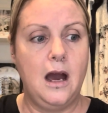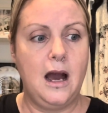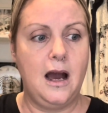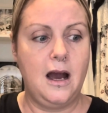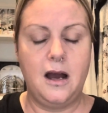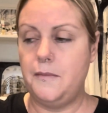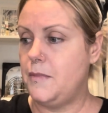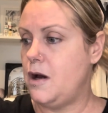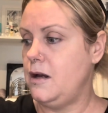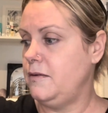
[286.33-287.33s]

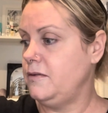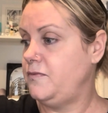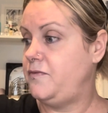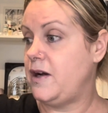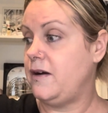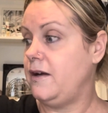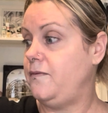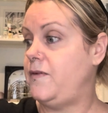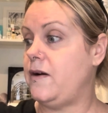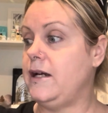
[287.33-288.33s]
I'm very,
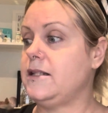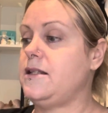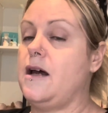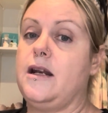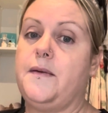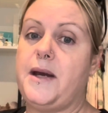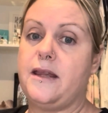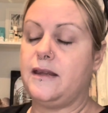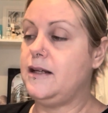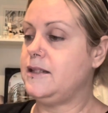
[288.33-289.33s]
very excited
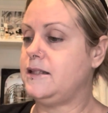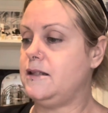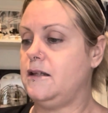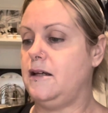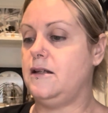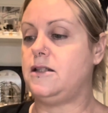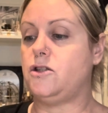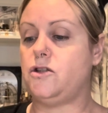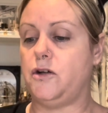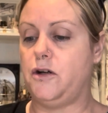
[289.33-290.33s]
about this. It's
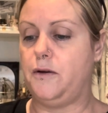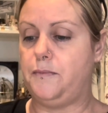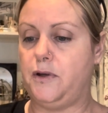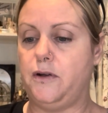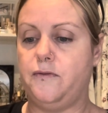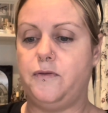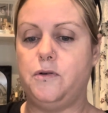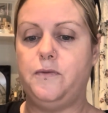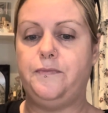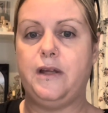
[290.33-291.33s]
so
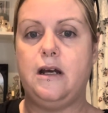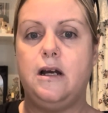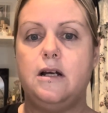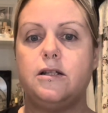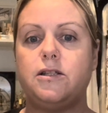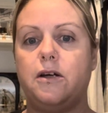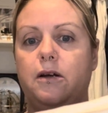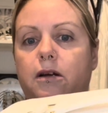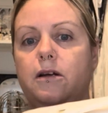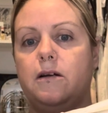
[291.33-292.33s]
beautiful.
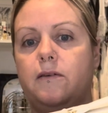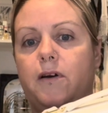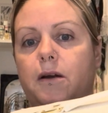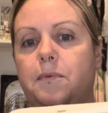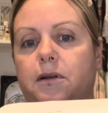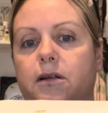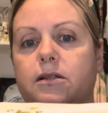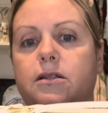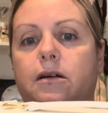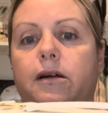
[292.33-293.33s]
So I've opened
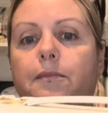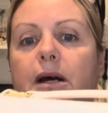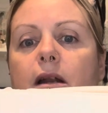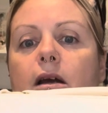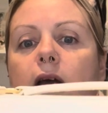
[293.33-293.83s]
it, sorry, but